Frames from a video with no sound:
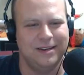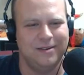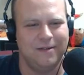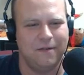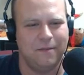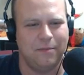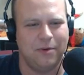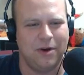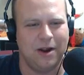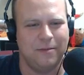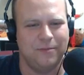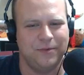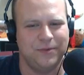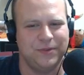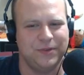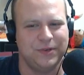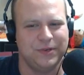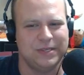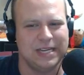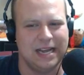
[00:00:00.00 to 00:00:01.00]
have a problem
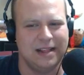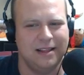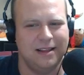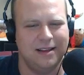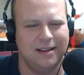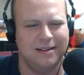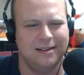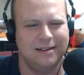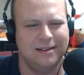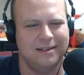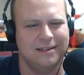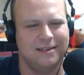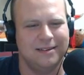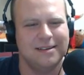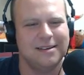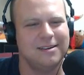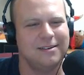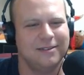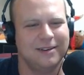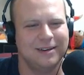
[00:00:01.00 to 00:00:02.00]
with Nutella?
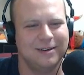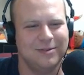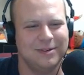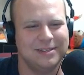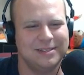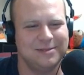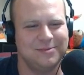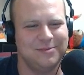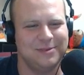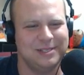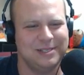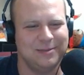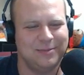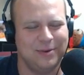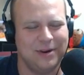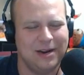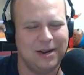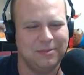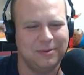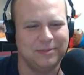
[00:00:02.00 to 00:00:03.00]
Like, what's the
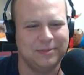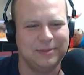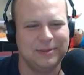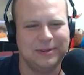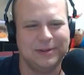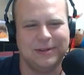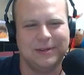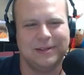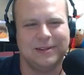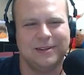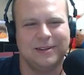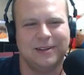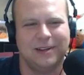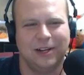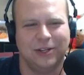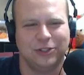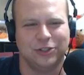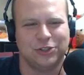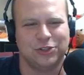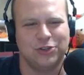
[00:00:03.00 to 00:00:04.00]
problem?
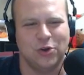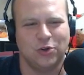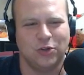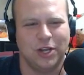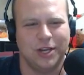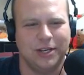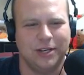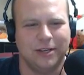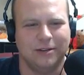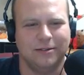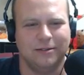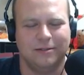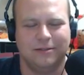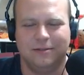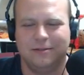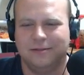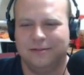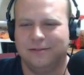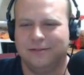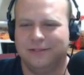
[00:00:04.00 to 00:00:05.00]
Just don't like it.
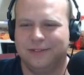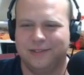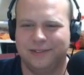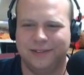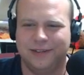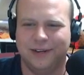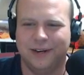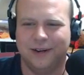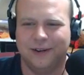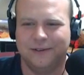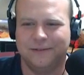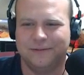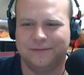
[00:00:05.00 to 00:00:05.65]
You know.